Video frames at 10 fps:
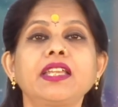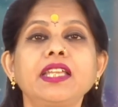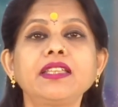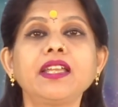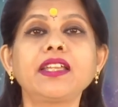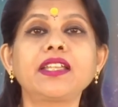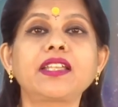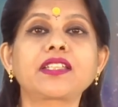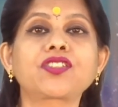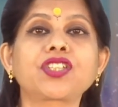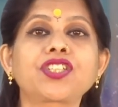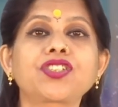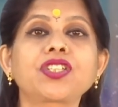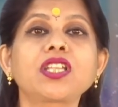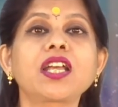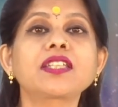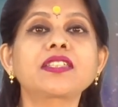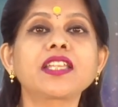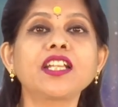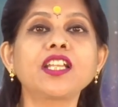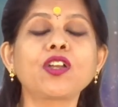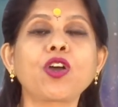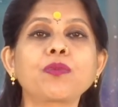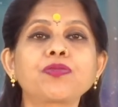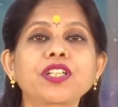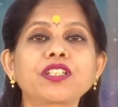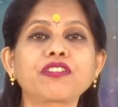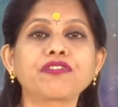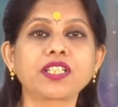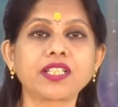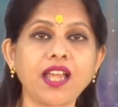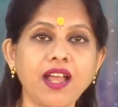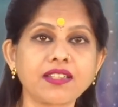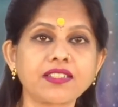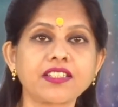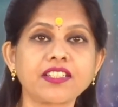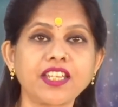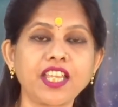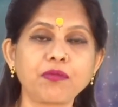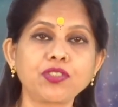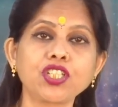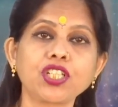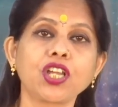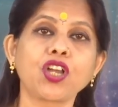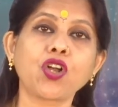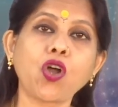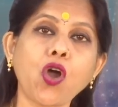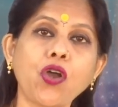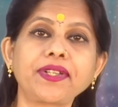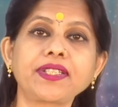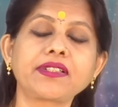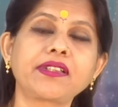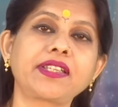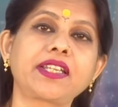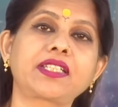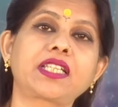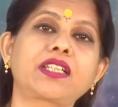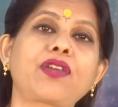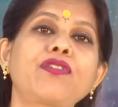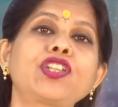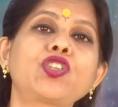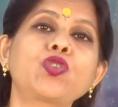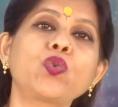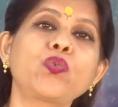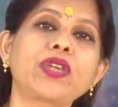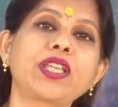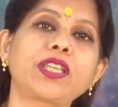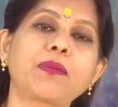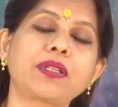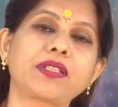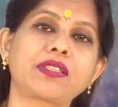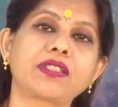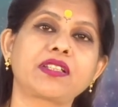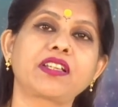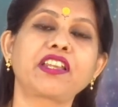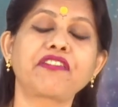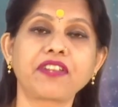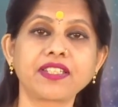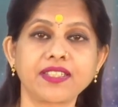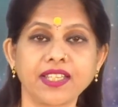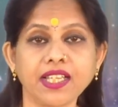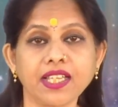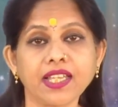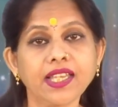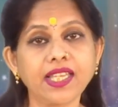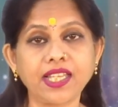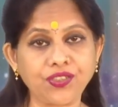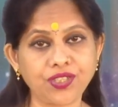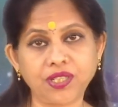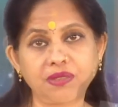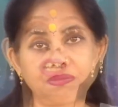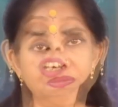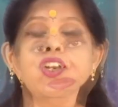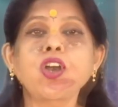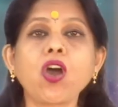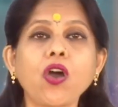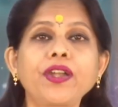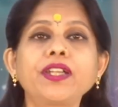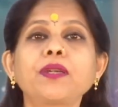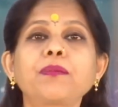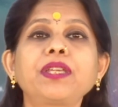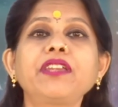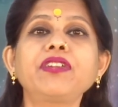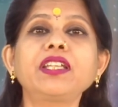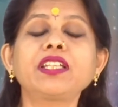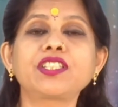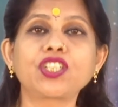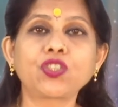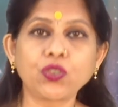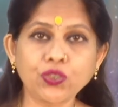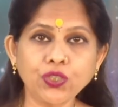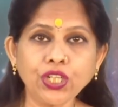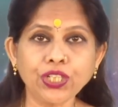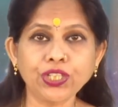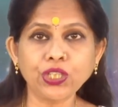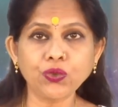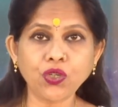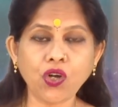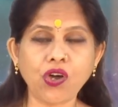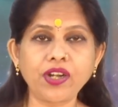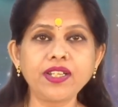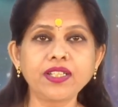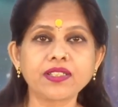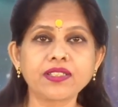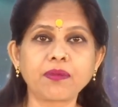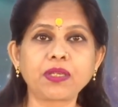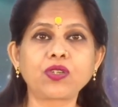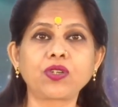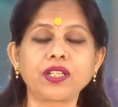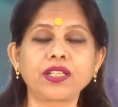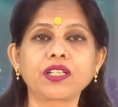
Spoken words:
In the illustration, a single object of a class named chord is created with two variables referencing it. Chord P1 is equal to new chord semicolon.